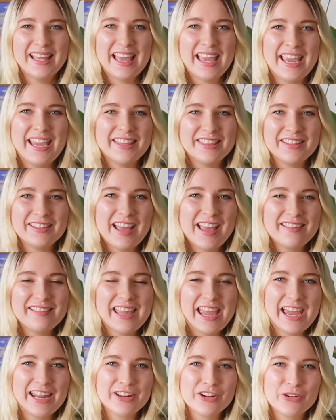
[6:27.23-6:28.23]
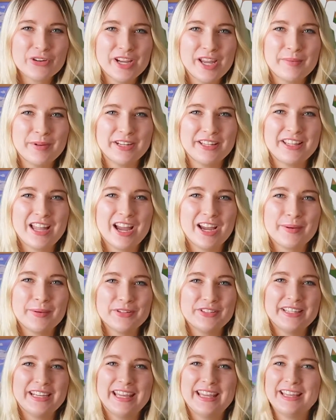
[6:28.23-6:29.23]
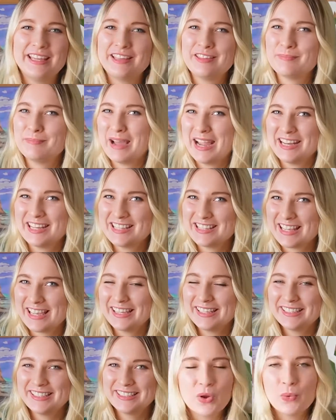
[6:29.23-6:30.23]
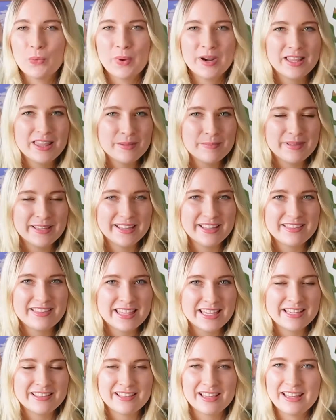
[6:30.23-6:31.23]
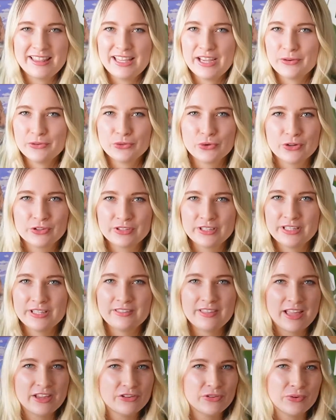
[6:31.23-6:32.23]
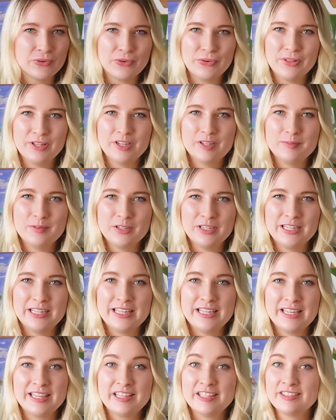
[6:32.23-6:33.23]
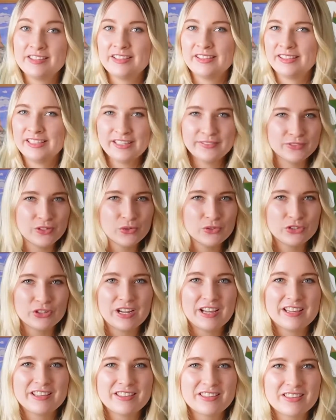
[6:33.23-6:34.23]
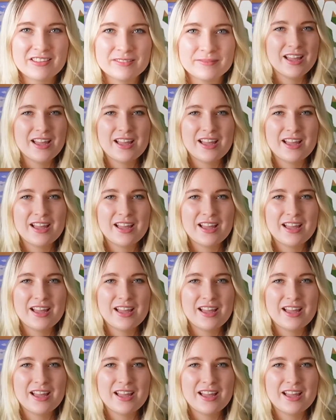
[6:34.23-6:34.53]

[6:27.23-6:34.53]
And the last category I'm going to talk about today is mindset. One of the biggest things in the outdoorsy/granola community is leave no trace.